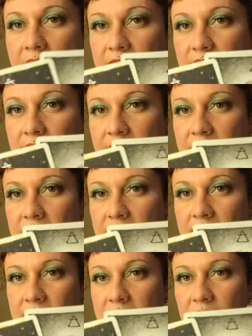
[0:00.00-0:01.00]
and like
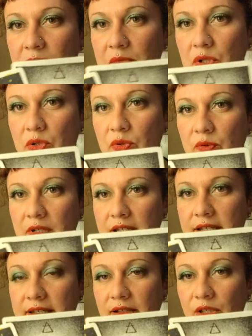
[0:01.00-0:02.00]
this moon
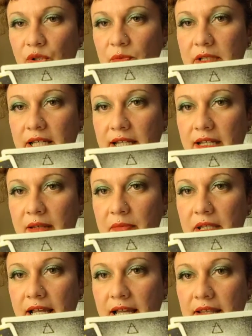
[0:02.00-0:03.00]
is illuminating
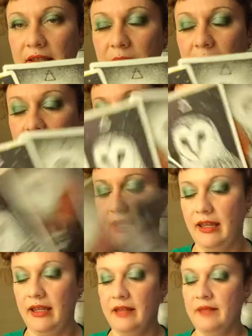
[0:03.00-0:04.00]
behind the bat
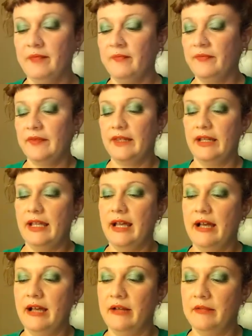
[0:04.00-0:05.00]
okay
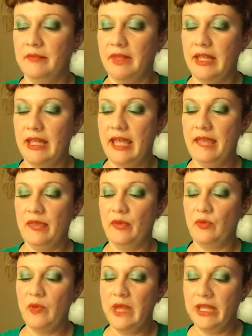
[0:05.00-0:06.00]
um, and the
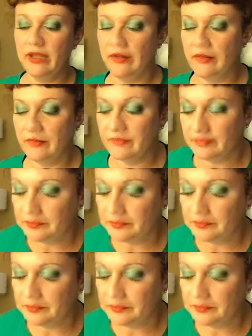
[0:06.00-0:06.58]
whale